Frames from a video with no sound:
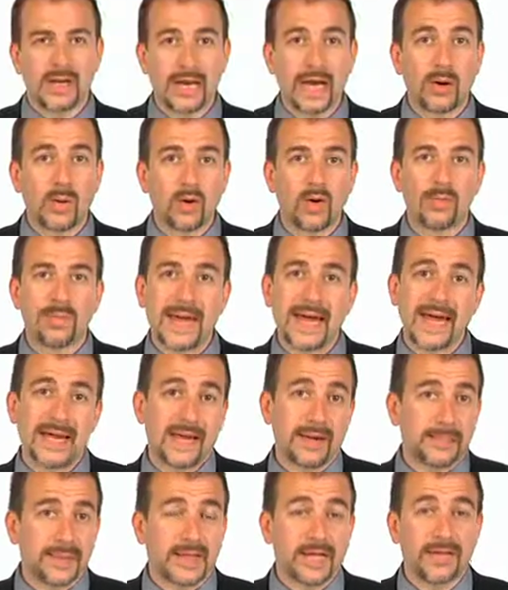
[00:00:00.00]
Now, all patent
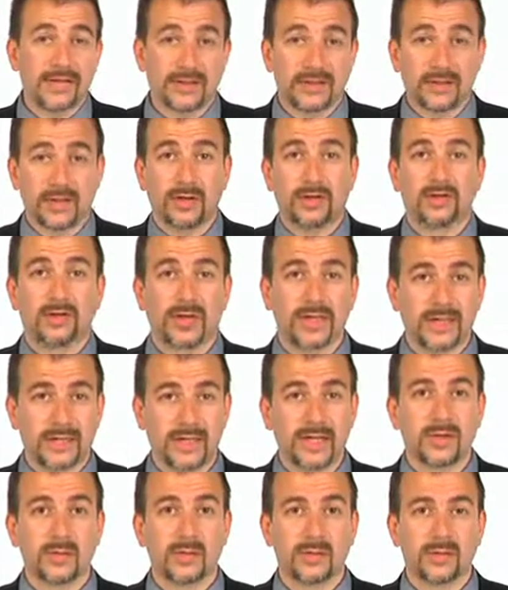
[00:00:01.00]
applications aren't
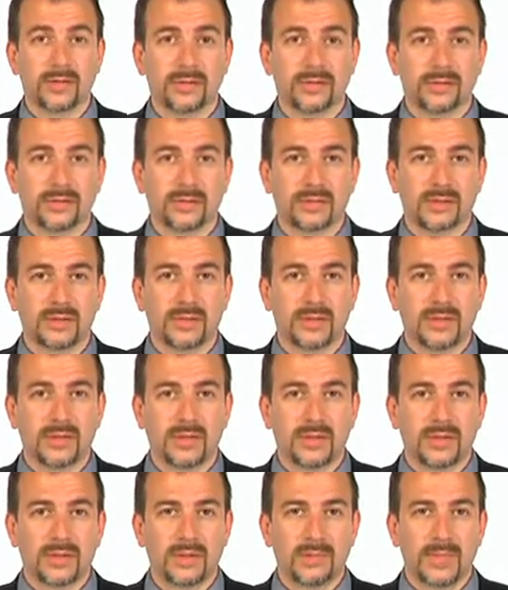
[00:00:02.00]
created equal,
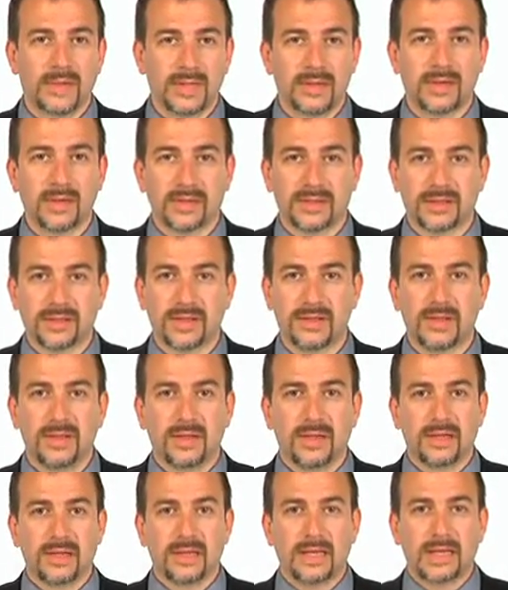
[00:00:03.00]
because
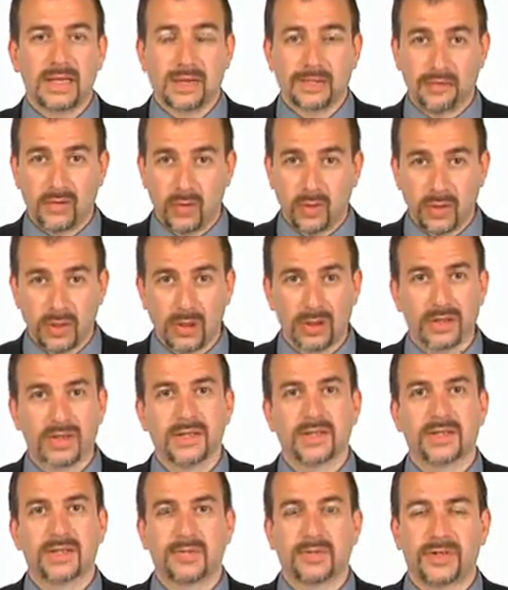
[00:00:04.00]
if you're
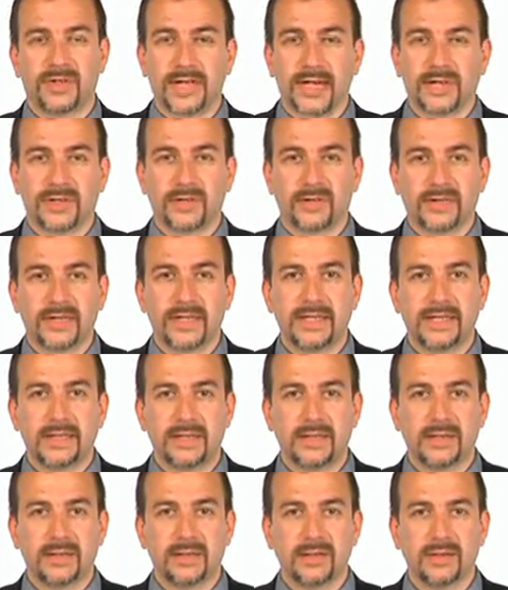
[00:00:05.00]
looking to protect your
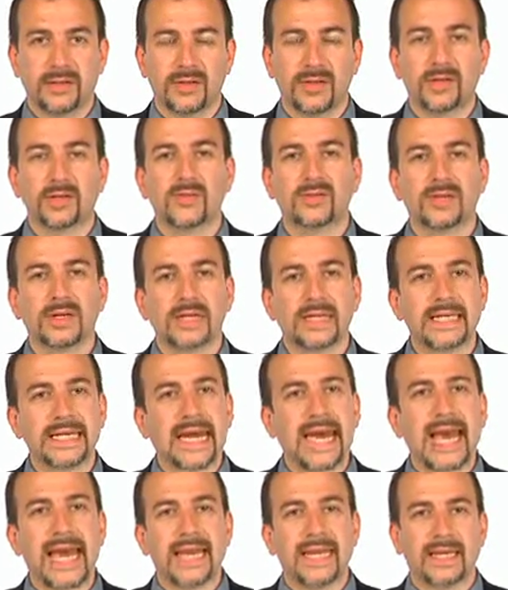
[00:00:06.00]
idea, you're really
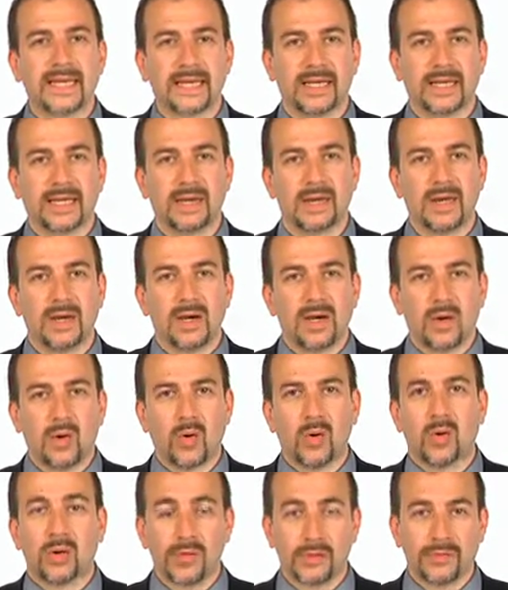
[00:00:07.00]
hanging
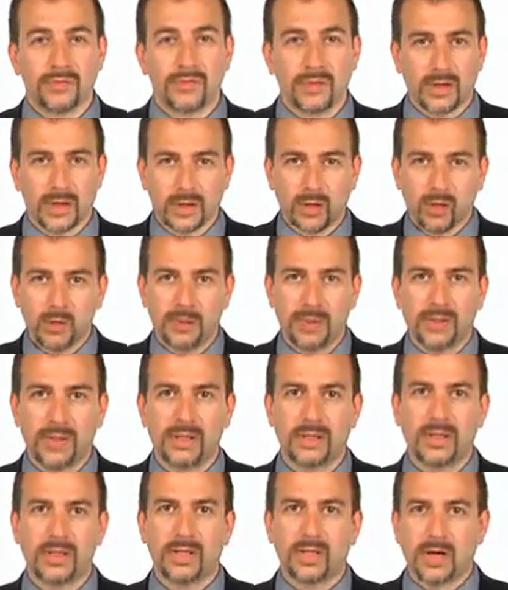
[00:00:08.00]
all of your hope
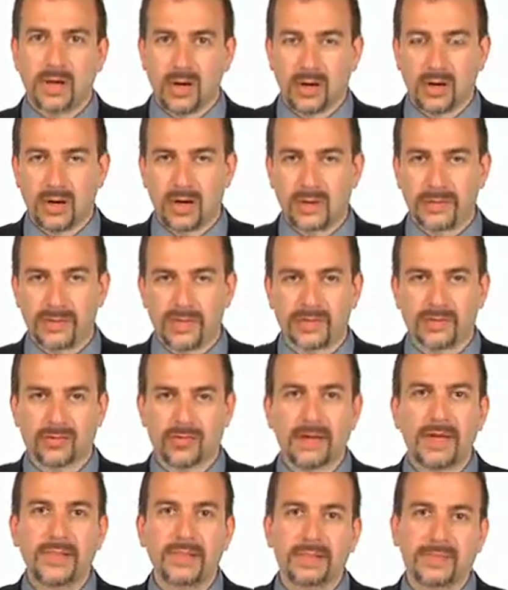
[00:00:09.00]
on the
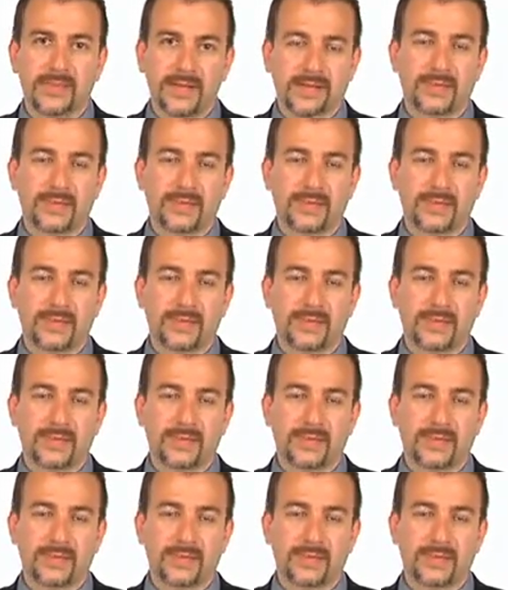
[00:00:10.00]
strength of